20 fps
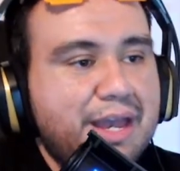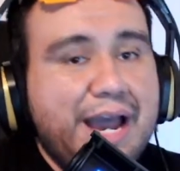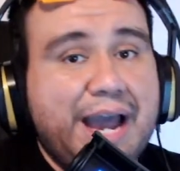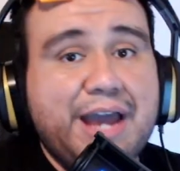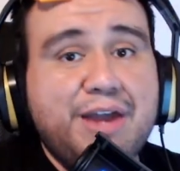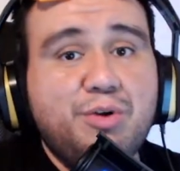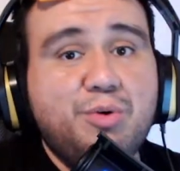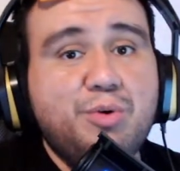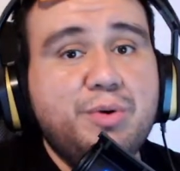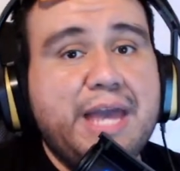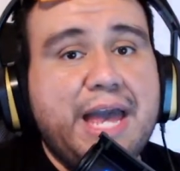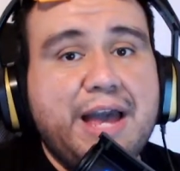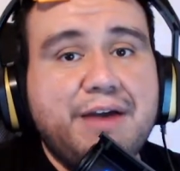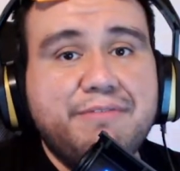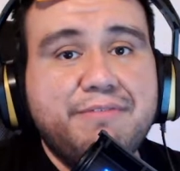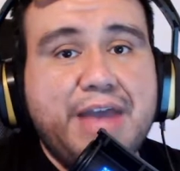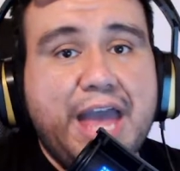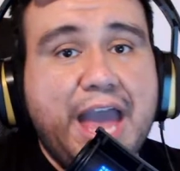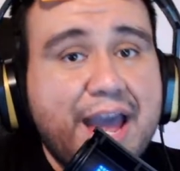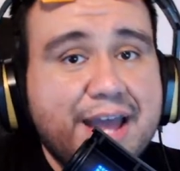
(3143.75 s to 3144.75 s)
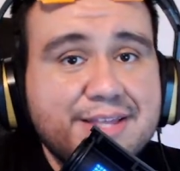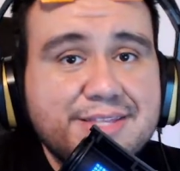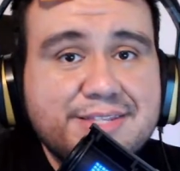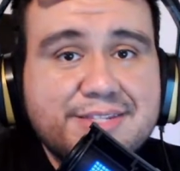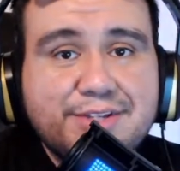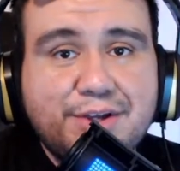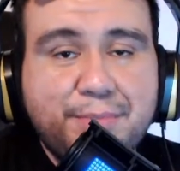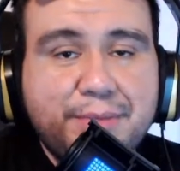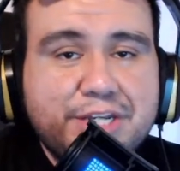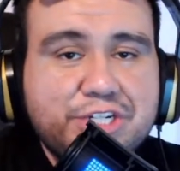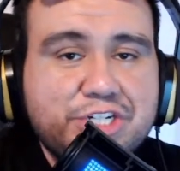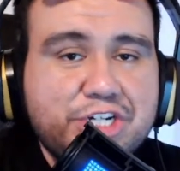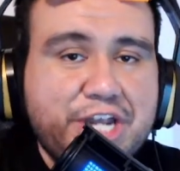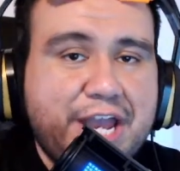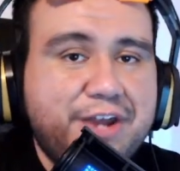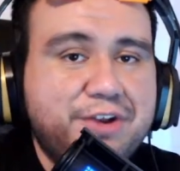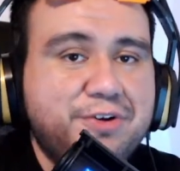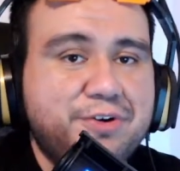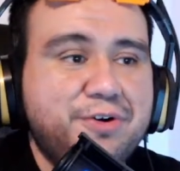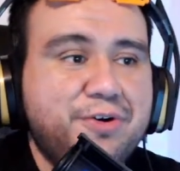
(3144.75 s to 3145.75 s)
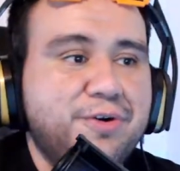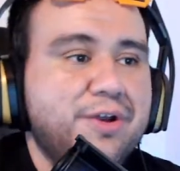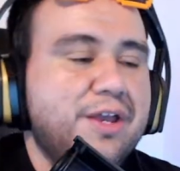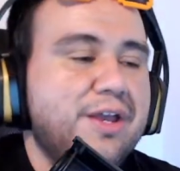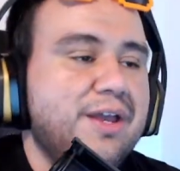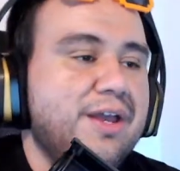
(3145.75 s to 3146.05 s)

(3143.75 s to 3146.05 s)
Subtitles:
I don't have ads on my channel.